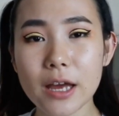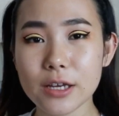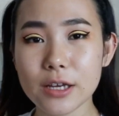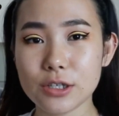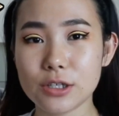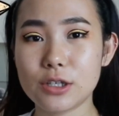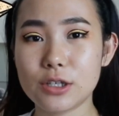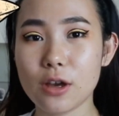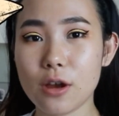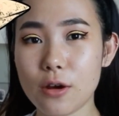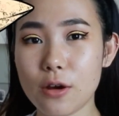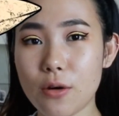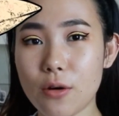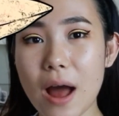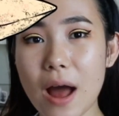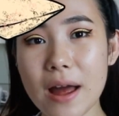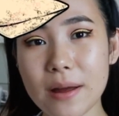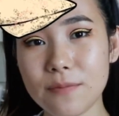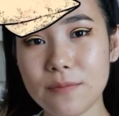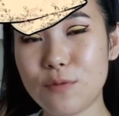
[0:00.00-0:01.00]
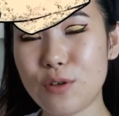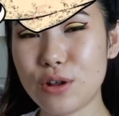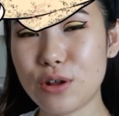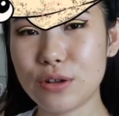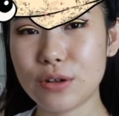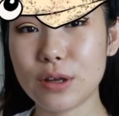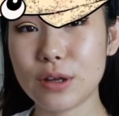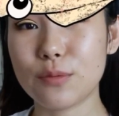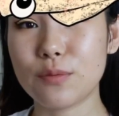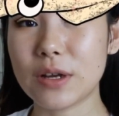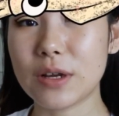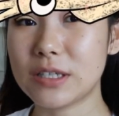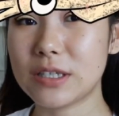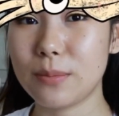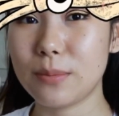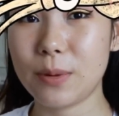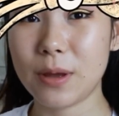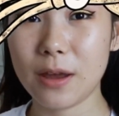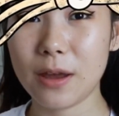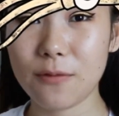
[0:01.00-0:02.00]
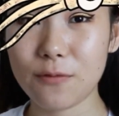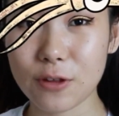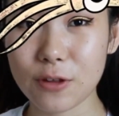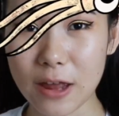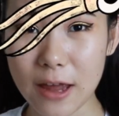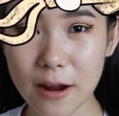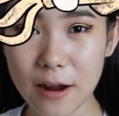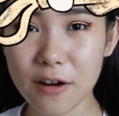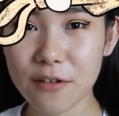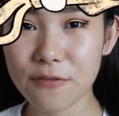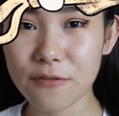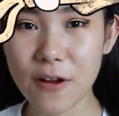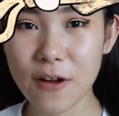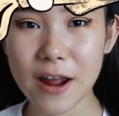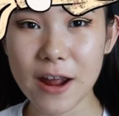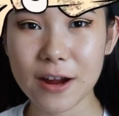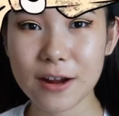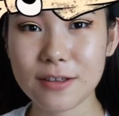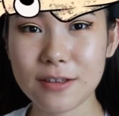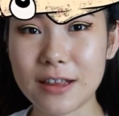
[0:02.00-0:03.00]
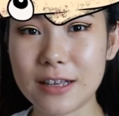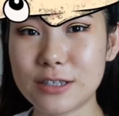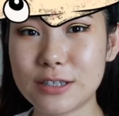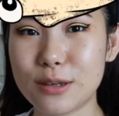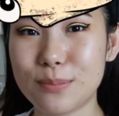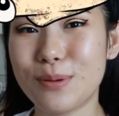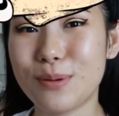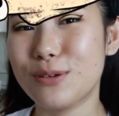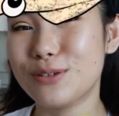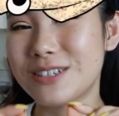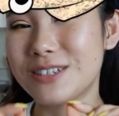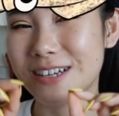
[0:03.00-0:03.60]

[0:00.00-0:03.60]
So I'm following a recipe for the air fryer that's supposed to